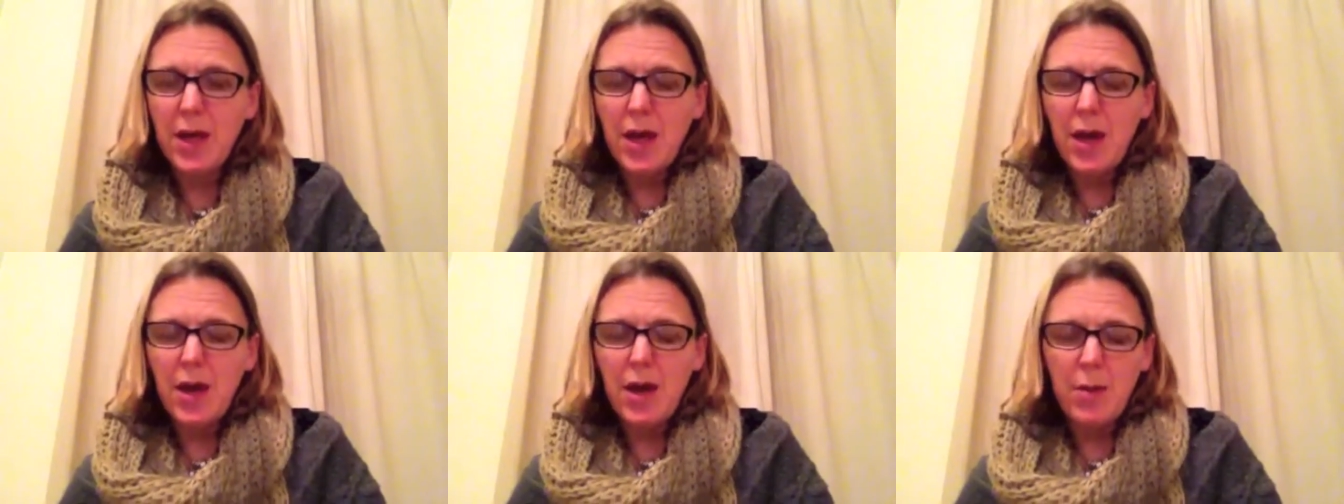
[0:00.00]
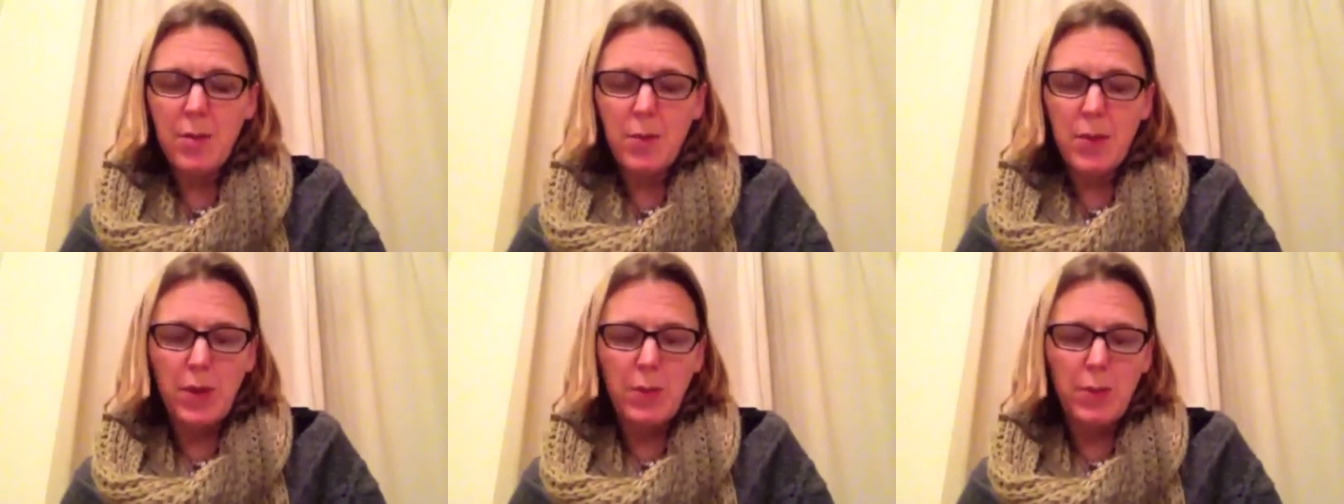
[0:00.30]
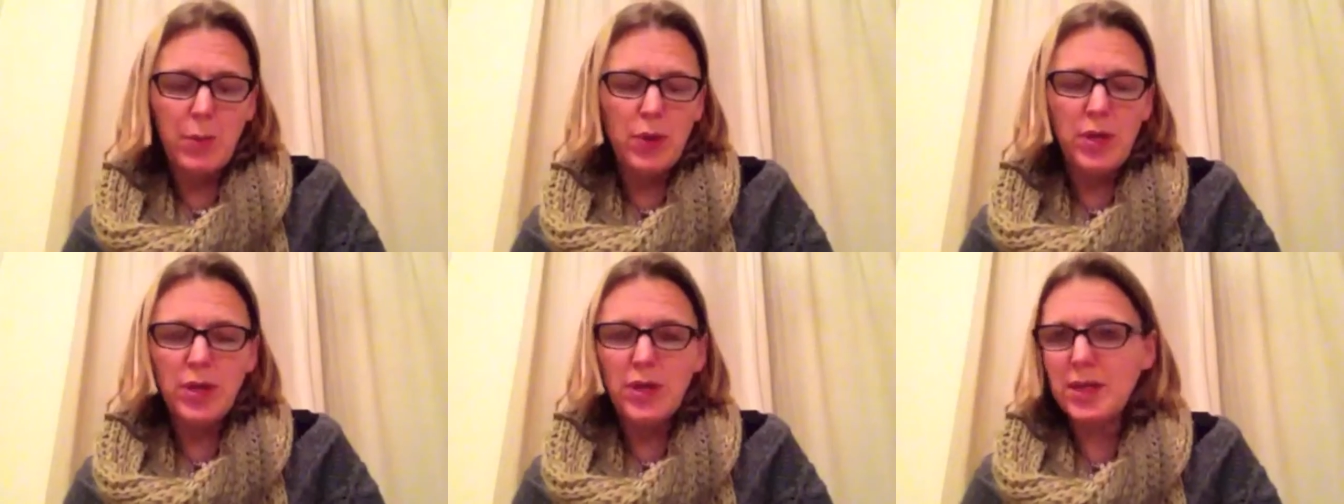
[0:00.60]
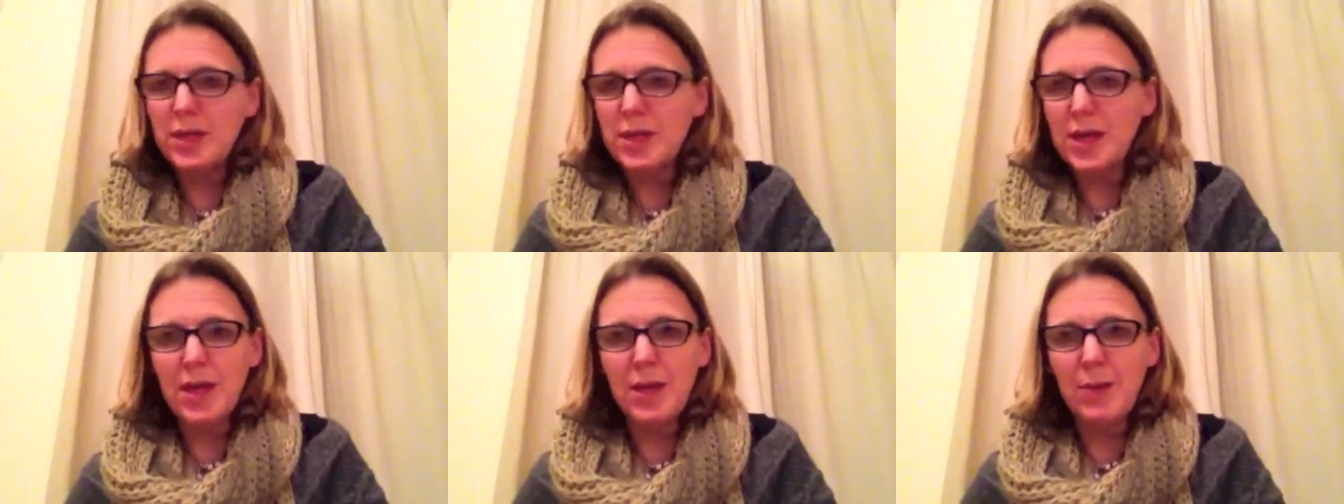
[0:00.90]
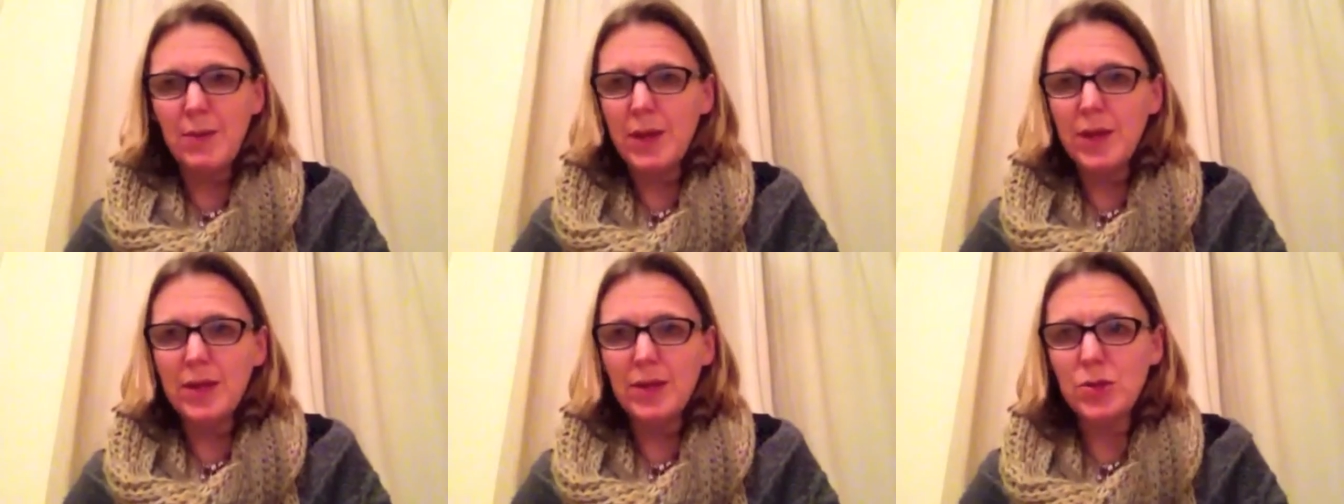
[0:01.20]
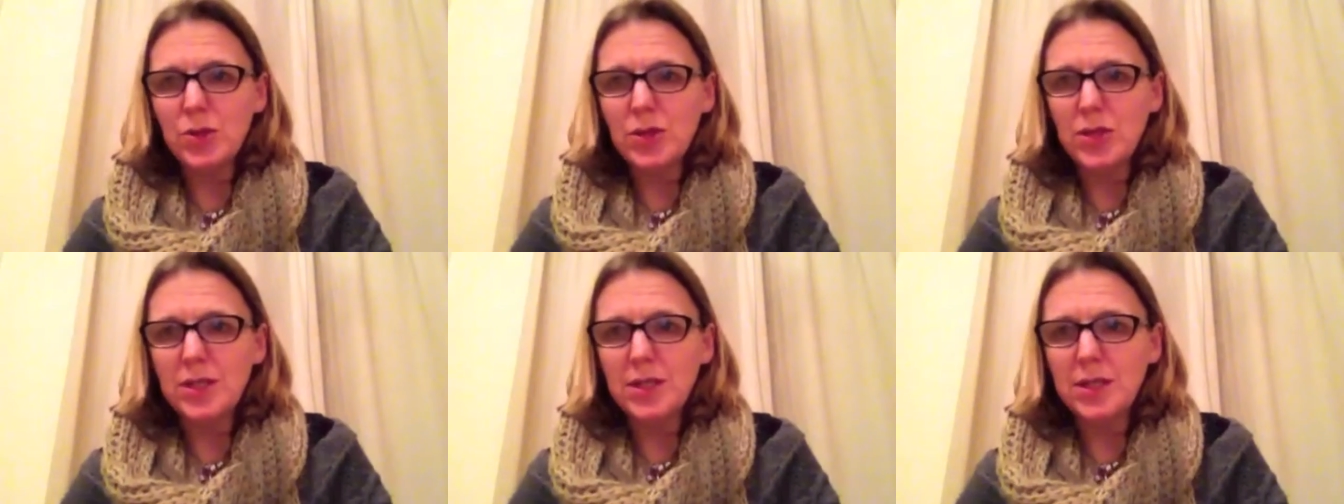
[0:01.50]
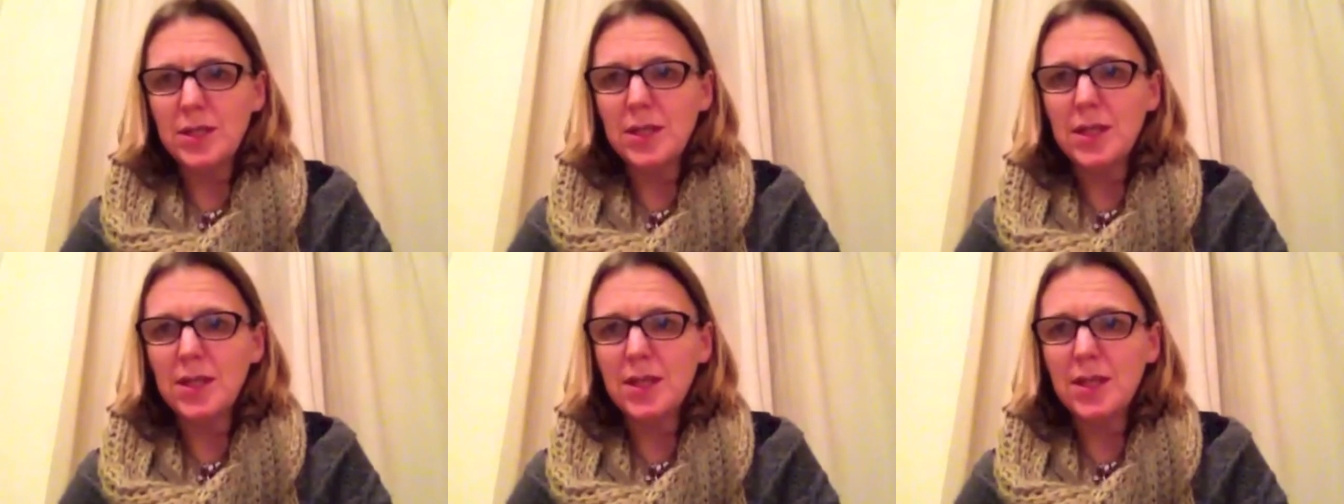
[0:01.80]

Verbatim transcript: uh, by putting in their email addresses,